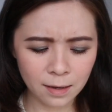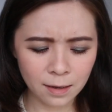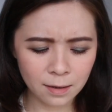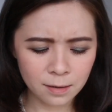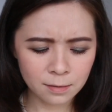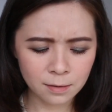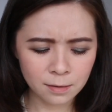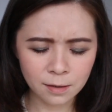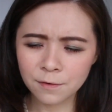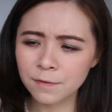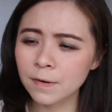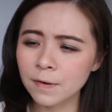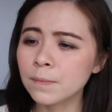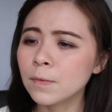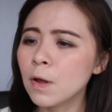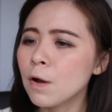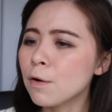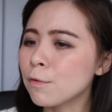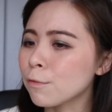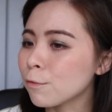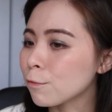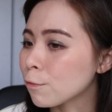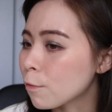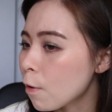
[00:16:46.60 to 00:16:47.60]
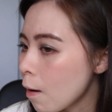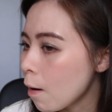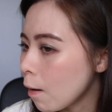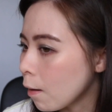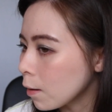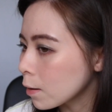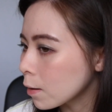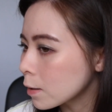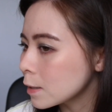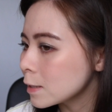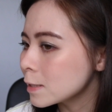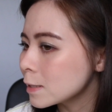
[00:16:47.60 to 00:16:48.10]
And if I'm not
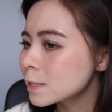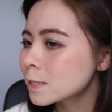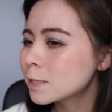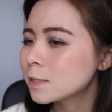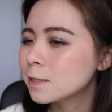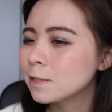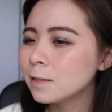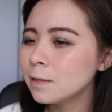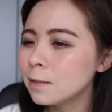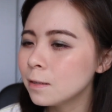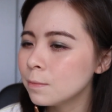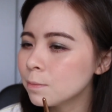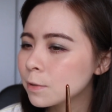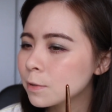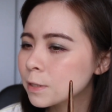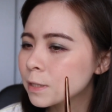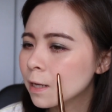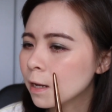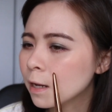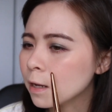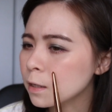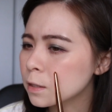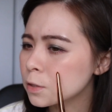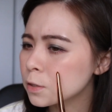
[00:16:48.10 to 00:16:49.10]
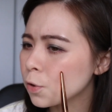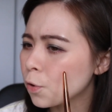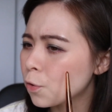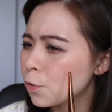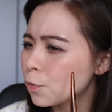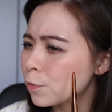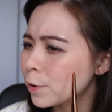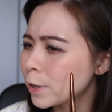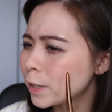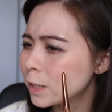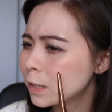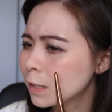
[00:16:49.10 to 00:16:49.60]
wrong, it seems like it
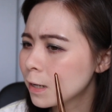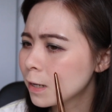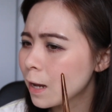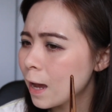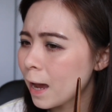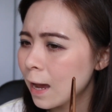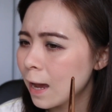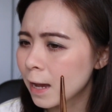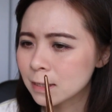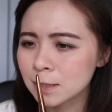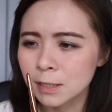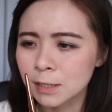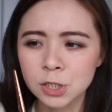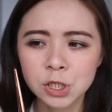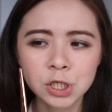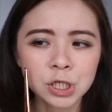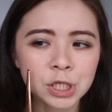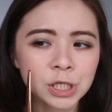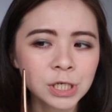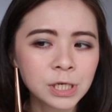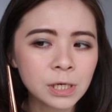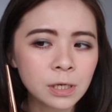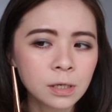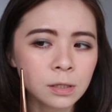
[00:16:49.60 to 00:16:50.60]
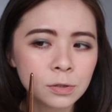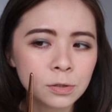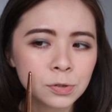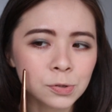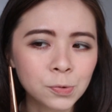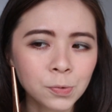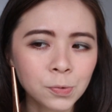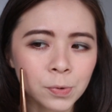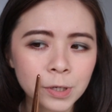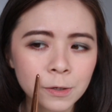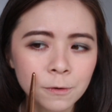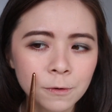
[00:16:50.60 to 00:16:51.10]
already has a sheen
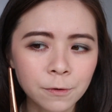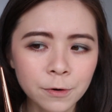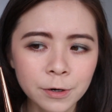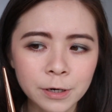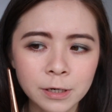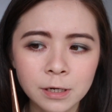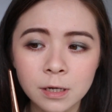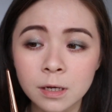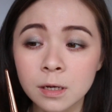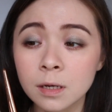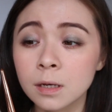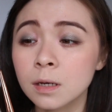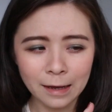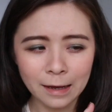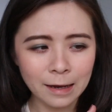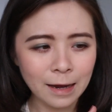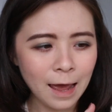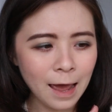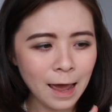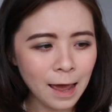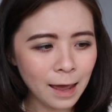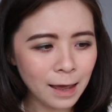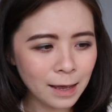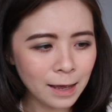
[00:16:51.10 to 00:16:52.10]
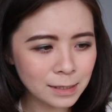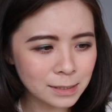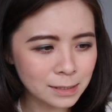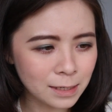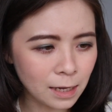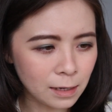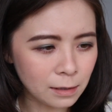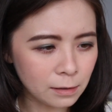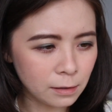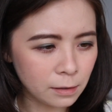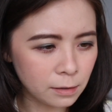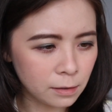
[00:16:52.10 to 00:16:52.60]
to it already. It has
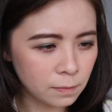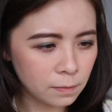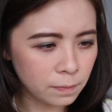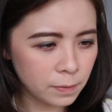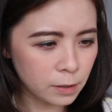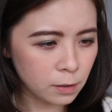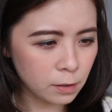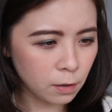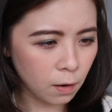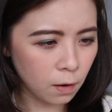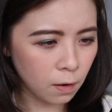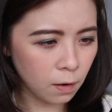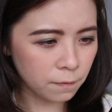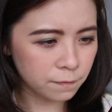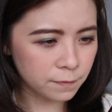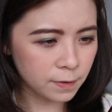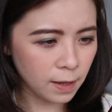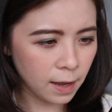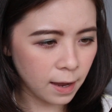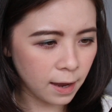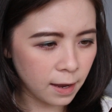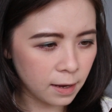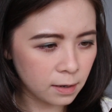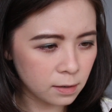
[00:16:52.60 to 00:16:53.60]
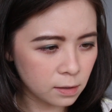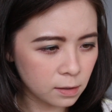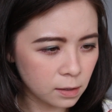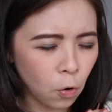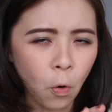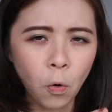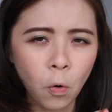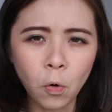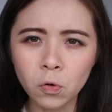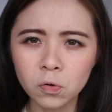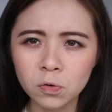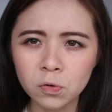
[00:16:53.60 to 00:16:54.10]
that little bit of that
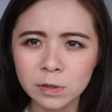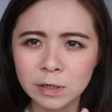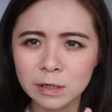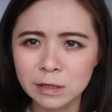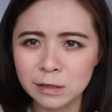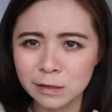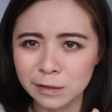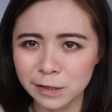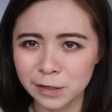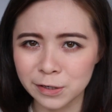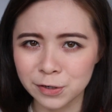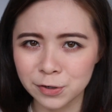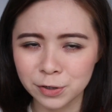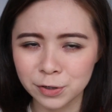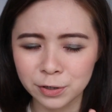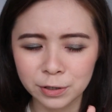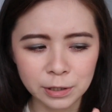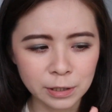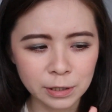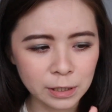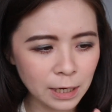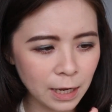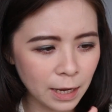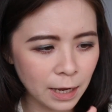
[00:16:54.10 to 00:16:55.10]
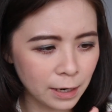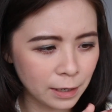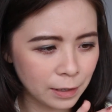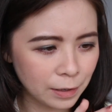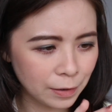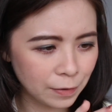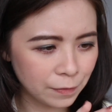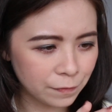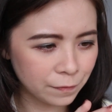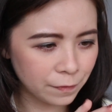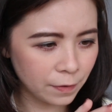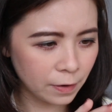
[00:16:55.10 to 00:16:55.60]
gold glitter
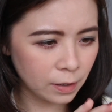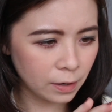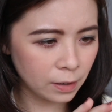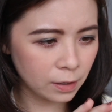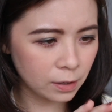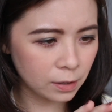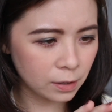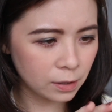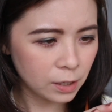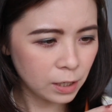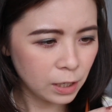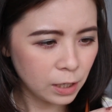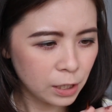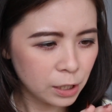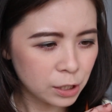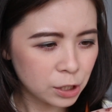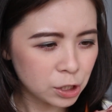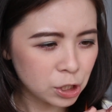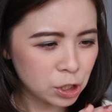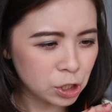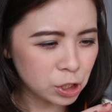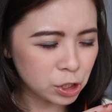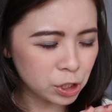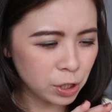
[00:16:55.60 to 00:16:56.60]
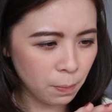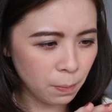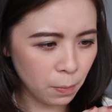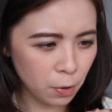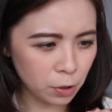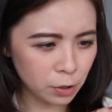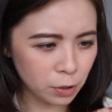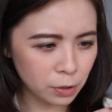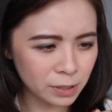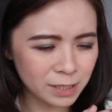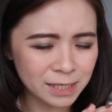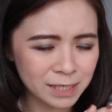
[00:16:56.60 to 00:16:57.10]
kind of
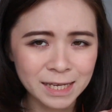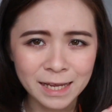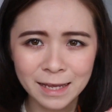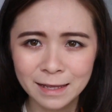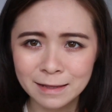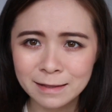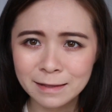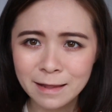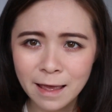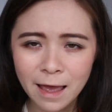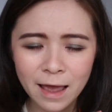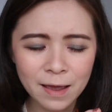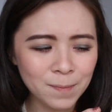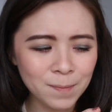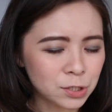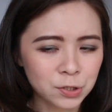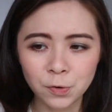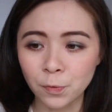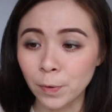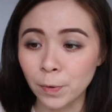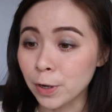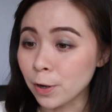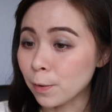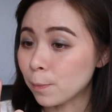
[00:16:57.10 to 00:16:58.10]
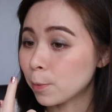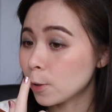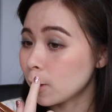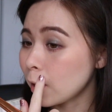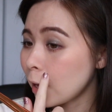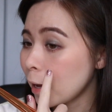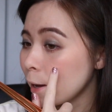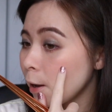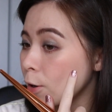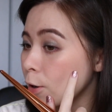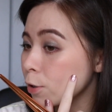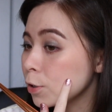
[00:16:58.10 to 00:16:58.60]
shimmers in that, so when you
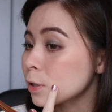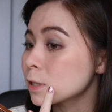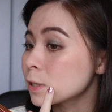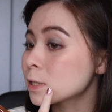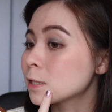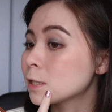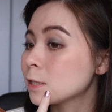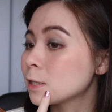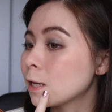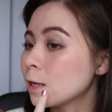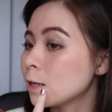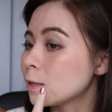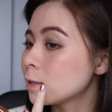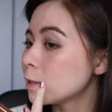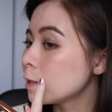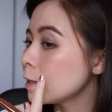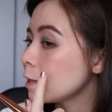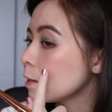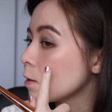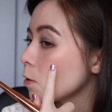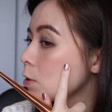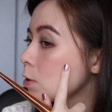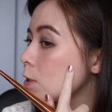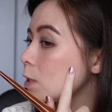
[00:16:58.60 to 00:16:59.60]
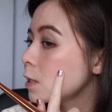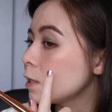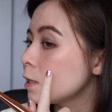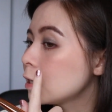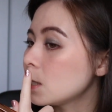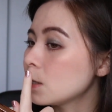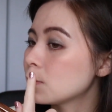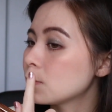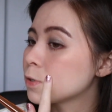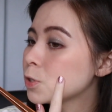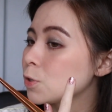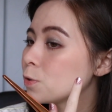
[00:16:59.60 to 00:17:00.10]
apply on your skin it already
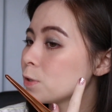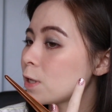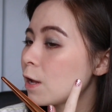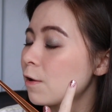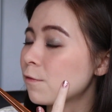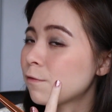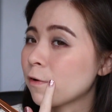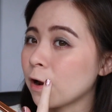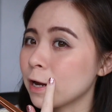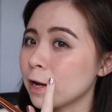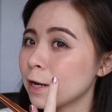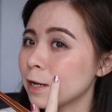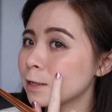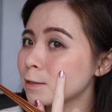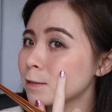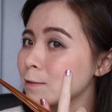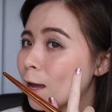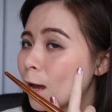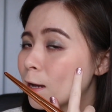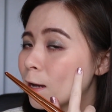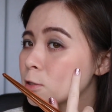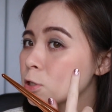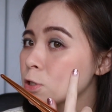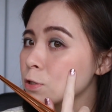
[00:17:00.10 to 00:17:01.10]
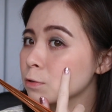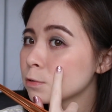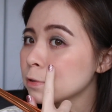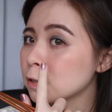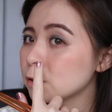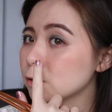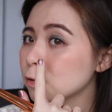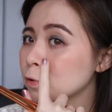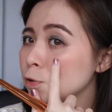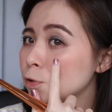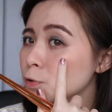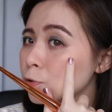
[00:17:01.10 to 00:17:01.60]
gives you that very
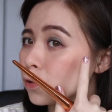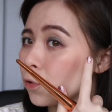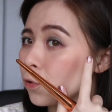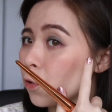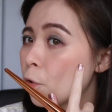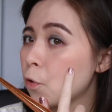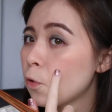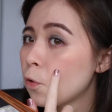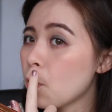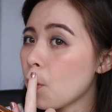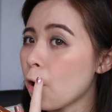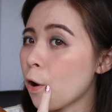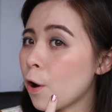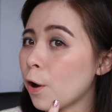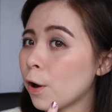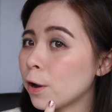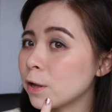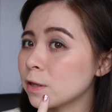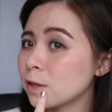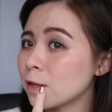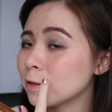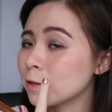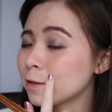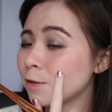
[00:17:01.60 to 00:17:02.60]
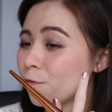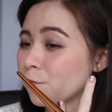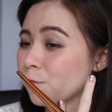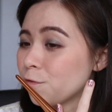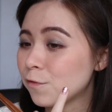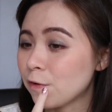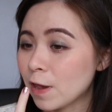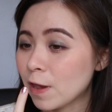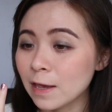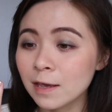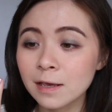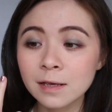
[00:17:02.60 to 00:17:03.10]
natural glow on the
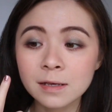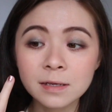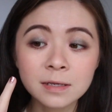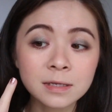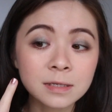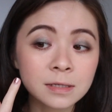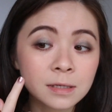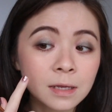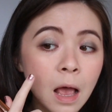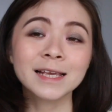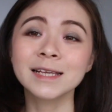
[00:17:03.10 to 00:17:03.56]
face.